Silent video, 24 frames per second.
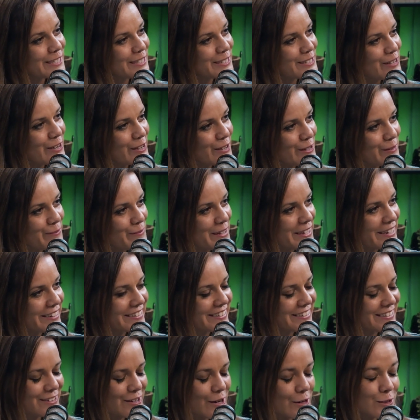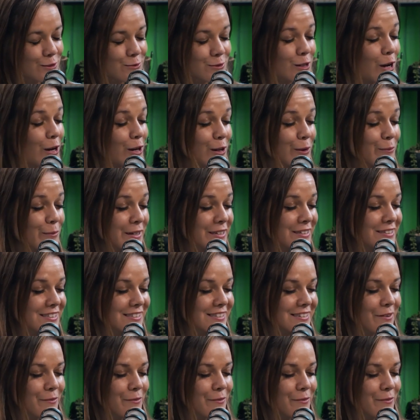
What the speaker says: and documents,